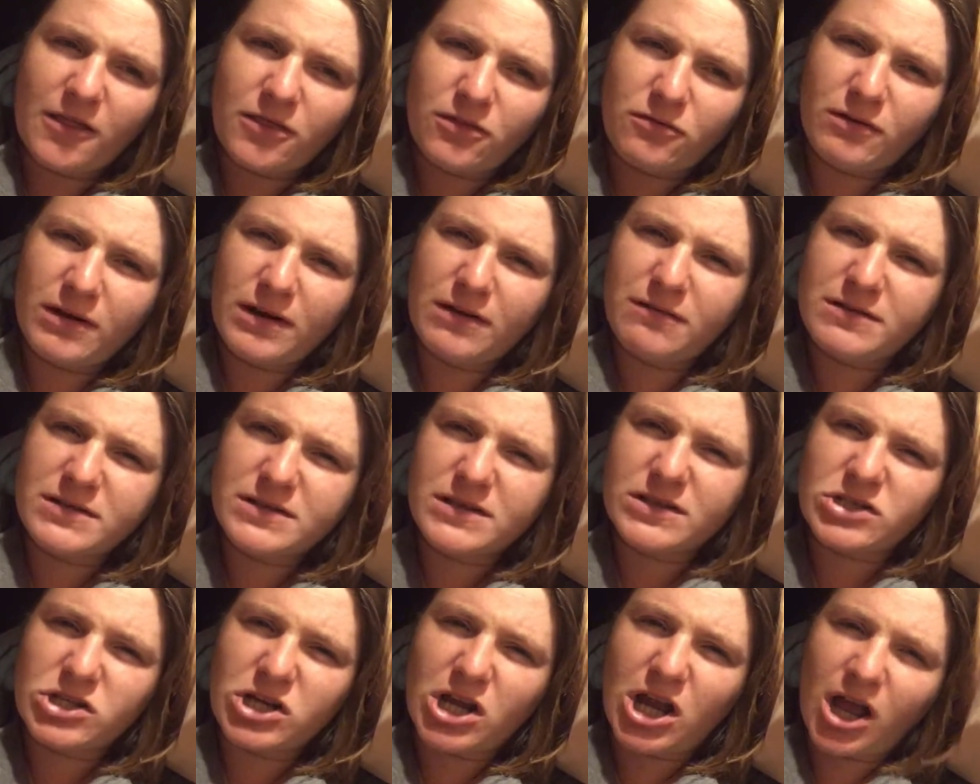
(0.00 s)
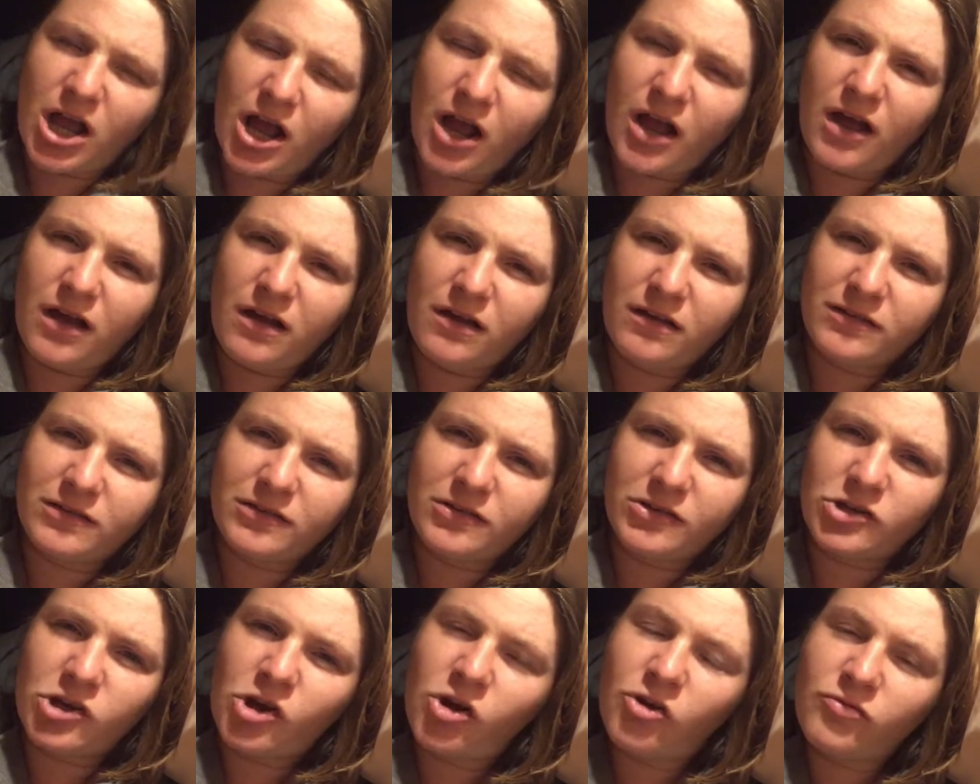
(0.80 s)
Thriller is such a hard
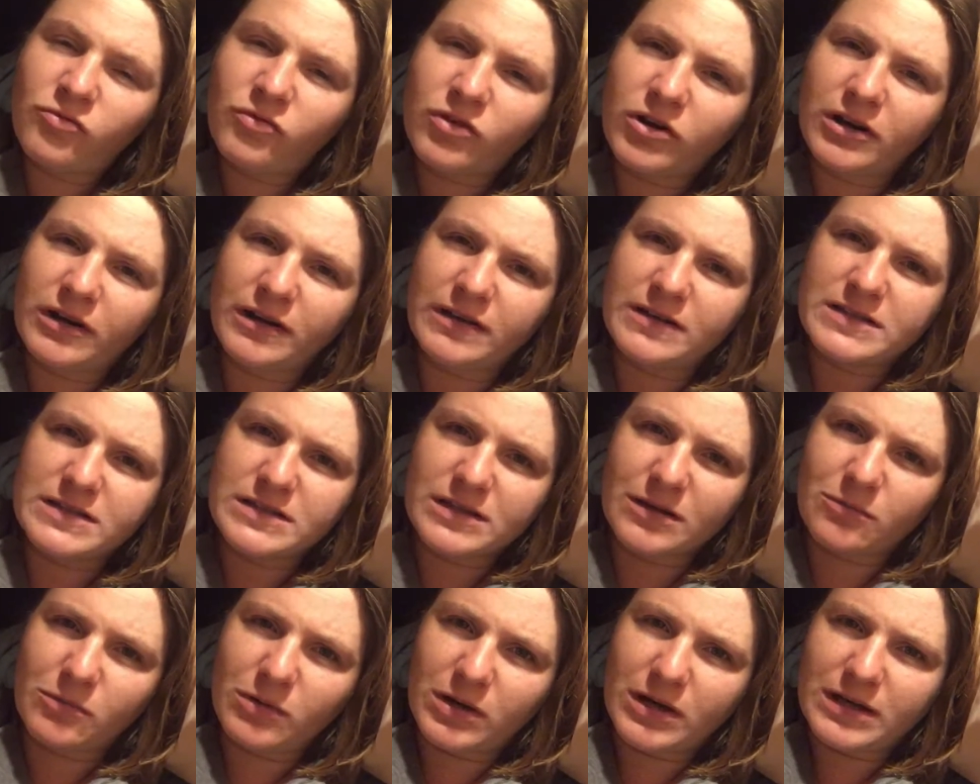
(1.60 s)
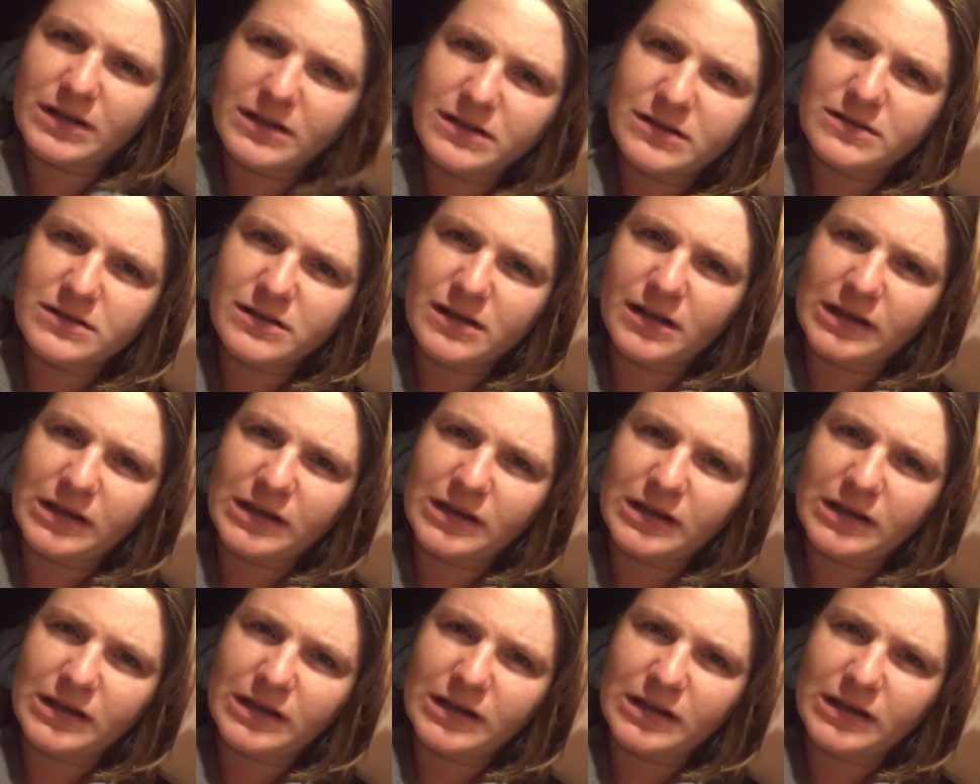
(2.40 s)
genre in some ways.